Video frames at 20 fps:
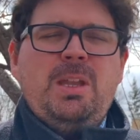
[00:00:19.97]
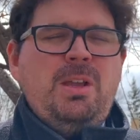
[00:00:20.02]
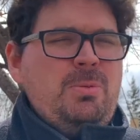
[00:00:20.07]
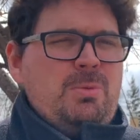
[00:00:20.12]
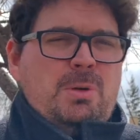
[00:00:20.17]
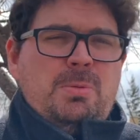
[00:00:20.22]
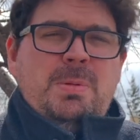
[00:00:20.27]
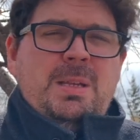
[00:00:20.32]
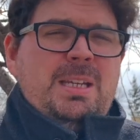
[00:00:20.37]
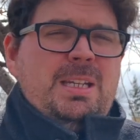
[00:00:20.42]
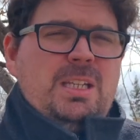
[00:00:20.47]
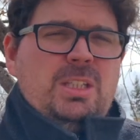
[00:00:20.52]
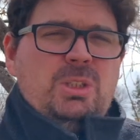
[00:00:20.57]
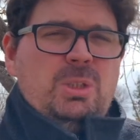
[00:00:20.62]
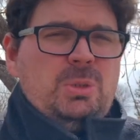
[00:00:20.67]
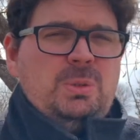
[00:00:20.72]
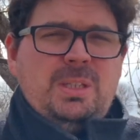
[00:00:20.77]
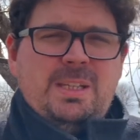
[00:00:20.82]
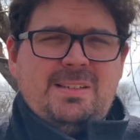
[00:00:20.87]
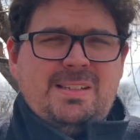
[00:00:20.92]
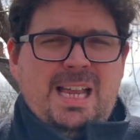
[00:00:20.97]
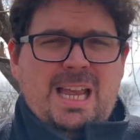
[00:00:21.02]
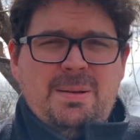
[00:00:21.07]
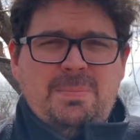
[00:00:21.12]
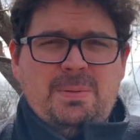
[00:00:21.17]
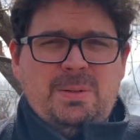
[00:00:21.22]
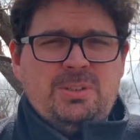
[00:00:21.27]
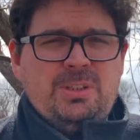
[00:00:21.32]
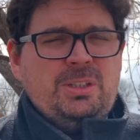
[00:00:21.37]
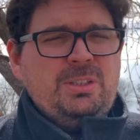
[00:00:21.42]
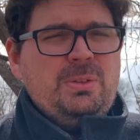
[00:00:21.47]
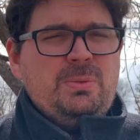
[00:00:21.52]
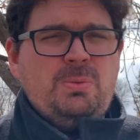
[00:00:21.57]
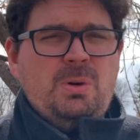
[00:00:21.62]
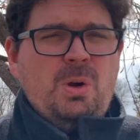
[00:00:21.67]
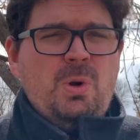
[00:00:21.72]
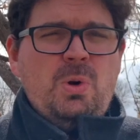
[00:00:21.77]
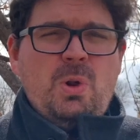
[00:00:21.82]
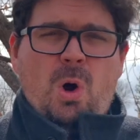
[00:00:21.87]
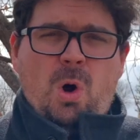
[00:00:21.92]
We're meeting two disciples on the
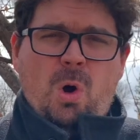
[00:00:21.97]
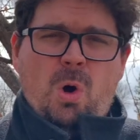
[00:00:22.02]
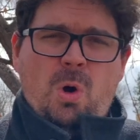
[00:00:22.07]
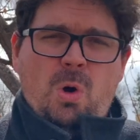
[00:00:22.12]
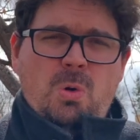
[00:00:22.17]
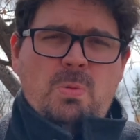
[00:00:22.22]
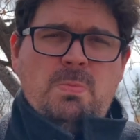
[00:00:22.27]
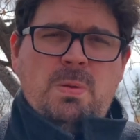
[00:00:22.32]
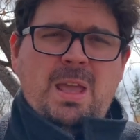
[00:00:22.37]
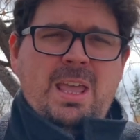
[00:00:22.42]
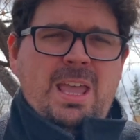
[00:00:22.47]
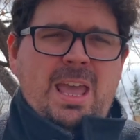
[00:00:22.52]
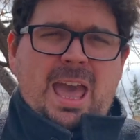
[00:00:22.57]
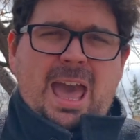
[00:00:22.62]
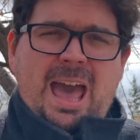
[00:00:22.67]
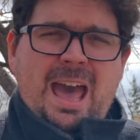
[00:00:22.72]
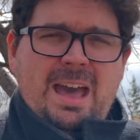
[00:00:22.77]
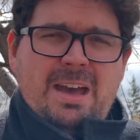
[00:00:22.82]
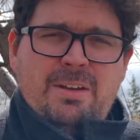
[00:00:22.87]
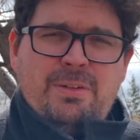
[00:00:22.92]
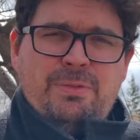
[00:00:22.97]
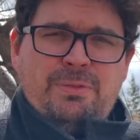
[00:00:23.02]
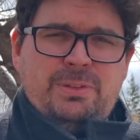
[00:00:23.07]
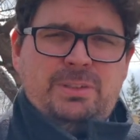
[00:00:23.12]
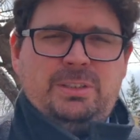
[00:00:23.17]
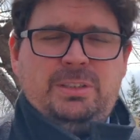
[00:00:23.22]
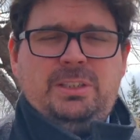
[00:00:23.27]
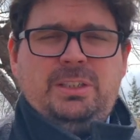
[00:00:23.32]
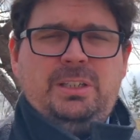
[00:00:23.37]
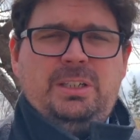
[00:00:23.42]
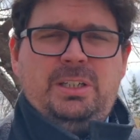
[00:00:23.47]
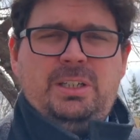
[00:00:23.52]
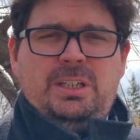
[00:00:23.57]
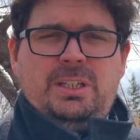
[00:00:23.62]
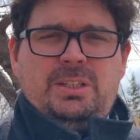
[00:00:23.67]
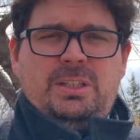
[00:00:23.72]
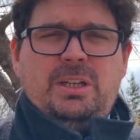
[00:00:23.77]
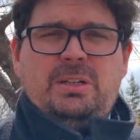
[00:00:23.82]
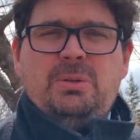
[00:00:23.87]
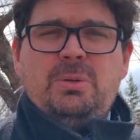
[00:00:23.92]
road home after
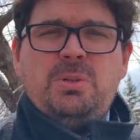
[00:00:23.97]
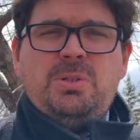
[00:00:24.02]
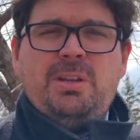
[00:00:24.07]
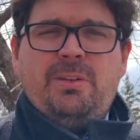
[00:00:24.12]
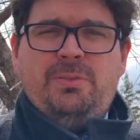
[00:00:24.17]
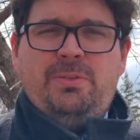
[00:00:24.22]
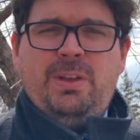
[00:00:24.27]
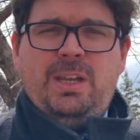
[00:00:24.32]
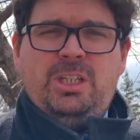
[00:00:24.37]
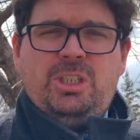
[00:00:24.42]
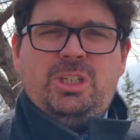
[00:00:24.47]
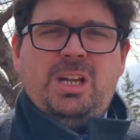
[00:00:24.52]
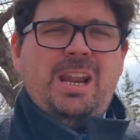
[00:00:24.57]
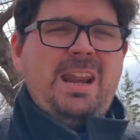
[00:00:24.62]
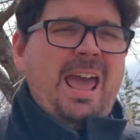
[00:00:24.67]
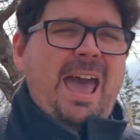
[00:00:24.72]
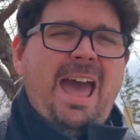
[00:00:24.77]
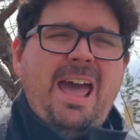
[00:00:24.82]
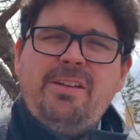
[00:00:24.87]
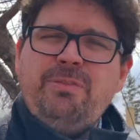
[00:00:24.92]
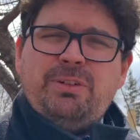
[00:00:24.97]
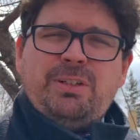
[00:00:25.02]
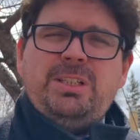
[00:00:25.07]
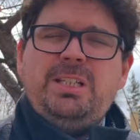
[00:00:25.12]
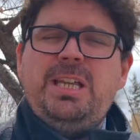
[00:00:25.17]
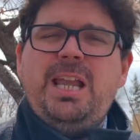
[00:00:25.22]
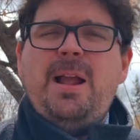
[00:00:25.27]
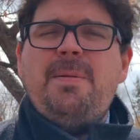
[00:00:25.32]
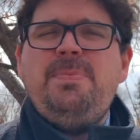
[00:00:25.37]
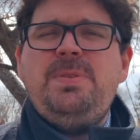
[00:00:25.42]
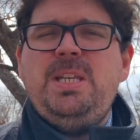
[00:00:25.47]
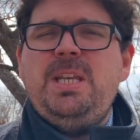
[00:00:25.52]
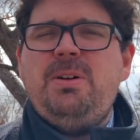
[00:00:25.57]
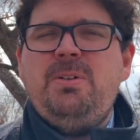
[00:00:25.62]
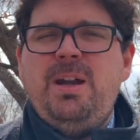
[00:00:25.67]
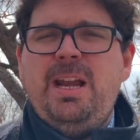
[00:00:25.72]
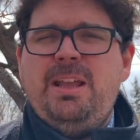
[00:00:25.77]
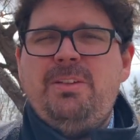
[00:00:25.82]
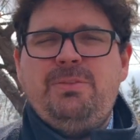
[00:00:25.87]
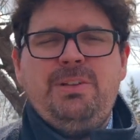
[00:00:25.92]
the crucifixion and after the empty
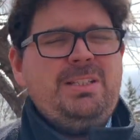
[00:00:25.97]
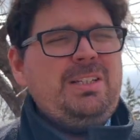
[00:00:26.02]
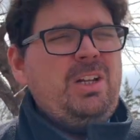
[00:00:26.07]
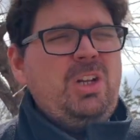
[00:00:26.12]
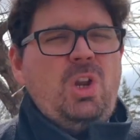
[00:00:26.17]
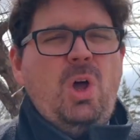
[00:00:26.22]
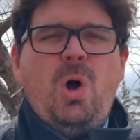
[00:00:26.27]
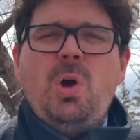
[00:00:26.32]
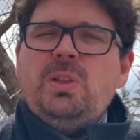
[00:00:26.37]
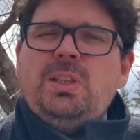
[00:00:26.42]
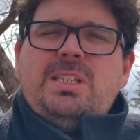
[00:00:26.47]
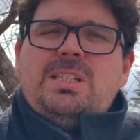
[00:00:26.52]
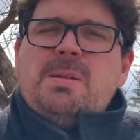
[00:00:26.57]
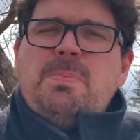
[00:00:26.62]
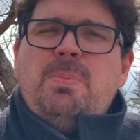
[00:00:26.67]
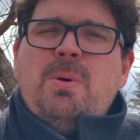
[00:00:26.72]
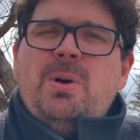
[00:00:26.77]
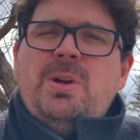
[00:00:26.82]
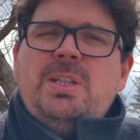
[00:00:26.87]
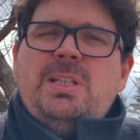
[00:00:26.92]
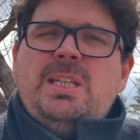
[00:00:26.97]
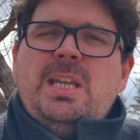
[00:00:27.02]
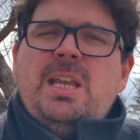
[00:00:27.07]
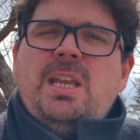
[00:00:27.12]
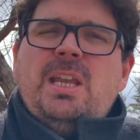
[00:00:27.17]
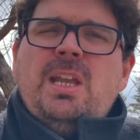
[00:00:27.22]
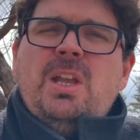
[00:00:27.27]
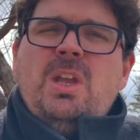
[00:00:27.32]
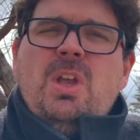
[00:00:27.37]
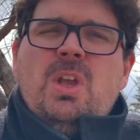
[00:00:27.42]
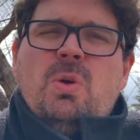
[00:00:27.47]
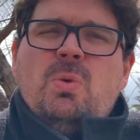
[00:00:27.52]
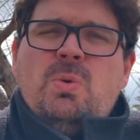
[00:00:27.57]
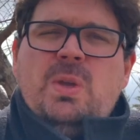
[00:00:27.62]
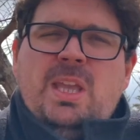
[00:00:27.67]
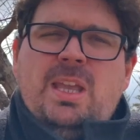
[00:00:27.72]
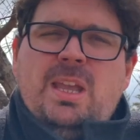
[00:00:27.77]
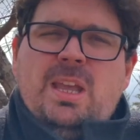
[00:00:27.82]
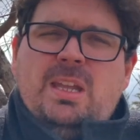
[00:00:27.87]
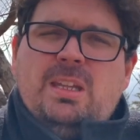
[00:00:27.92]
grave. It's a long, disappointing
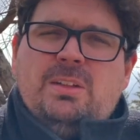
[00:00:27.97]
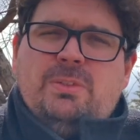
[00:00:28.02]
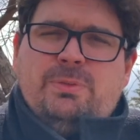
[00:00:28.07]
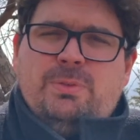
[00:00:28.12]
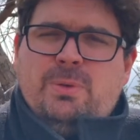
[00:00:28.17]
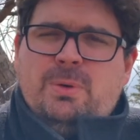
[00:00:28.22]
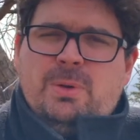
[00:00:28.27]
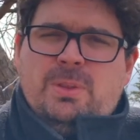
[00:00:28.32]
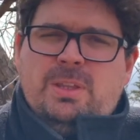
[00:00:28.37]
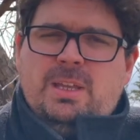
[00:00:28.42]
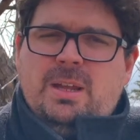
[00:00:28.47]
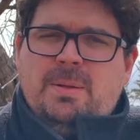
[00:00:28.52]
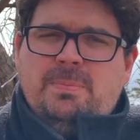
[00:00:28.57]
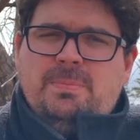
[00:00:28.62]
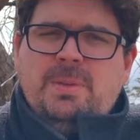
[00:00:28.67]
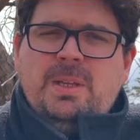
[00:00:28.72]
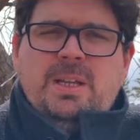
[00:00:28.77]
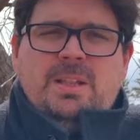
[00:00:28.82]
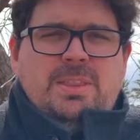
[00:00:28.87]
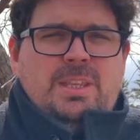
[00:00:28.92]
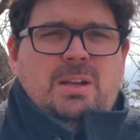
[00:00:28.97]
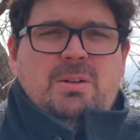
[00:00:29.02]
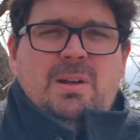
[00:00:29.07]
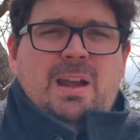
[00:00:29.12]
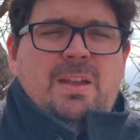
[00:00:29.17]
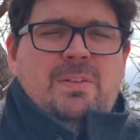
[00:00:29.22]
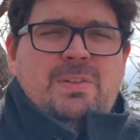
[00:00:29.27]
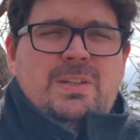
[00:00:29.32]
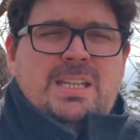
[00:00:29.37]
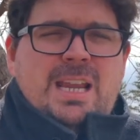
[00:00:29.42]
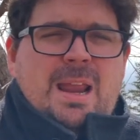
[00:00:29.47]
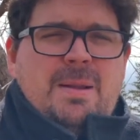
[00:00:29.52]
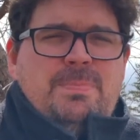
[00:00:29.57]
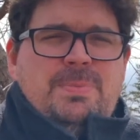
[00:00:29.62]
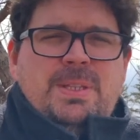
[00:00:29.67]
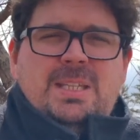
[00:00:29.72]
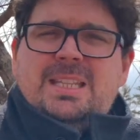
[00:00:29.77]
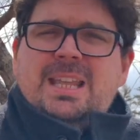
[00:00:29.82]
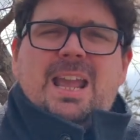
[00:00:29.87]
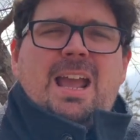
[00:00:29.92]
weekend for them. The grave is
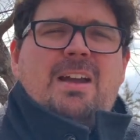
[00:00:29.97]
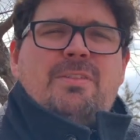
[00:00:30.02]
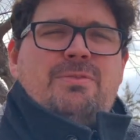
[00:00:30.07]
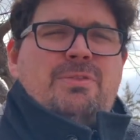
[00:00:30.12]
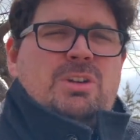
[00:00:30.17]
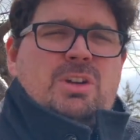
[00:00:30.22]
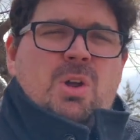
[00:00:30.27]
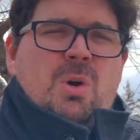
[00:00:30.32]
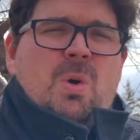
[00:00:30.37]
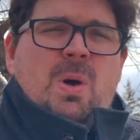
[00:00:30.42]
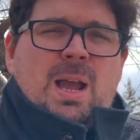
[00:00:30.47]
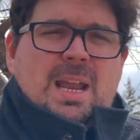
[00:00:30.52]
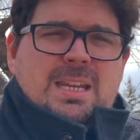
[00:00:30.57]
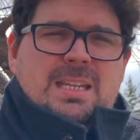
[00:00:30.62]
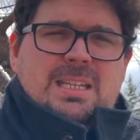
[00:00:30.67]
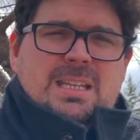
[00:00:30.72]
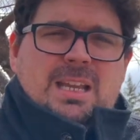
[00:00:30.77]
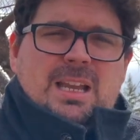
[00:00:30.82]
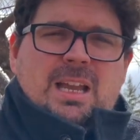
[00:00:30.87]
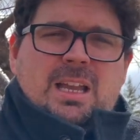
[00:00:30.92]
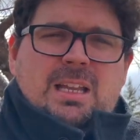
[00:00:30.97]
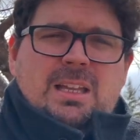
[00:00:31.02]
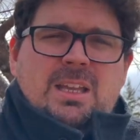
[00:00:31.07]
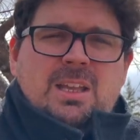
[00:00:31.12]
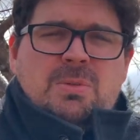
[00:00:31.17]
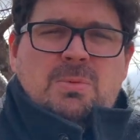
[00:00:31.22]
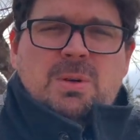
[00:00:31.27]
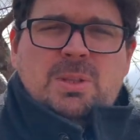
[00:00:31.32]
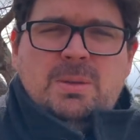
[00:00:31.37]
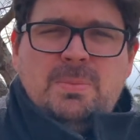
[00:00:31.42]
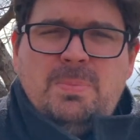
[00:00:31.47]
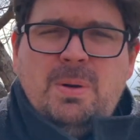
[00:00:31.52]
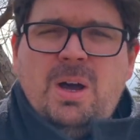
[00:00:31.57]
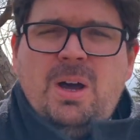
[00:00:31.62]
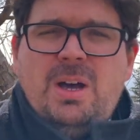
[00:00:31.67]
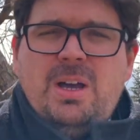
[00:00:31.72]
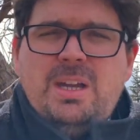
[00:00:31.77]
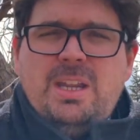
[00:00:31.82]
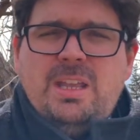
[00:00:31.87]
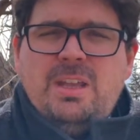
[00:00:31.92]
empty. They have no idea where the
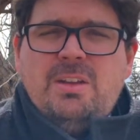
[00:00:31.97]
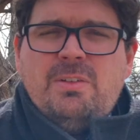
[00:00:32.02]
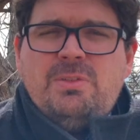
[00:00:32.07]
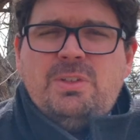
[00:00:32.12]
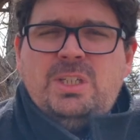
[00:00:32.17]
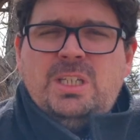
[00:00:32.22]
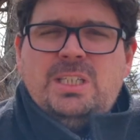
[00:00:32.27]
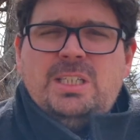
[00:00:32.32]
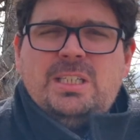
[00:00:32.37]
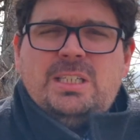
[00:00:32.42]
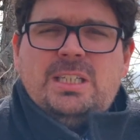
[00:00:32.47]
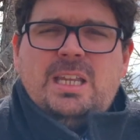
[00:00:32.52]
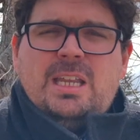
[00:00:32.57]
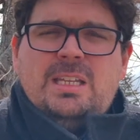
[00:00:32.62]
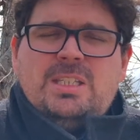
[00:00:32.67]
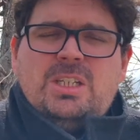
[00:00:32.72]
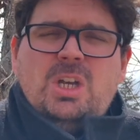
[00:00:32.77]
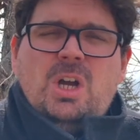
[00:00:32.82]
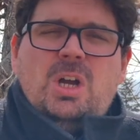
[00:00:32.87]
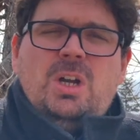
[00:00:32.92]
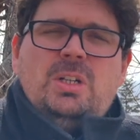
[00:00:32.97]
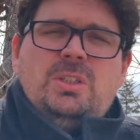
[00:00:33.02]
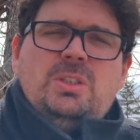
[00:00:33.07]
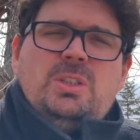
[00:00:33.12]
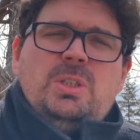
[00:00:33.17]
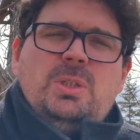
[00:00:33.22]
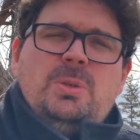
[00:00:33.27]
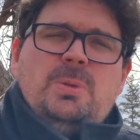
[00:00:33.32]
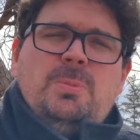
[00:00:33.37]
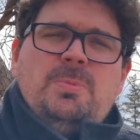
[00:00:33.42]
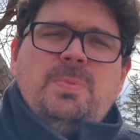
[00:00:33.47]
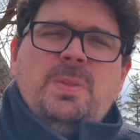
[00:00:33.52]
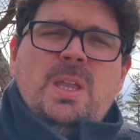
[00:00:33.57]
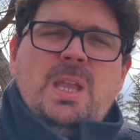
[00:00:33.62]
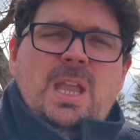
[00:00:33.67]
body of Jesus has gone to.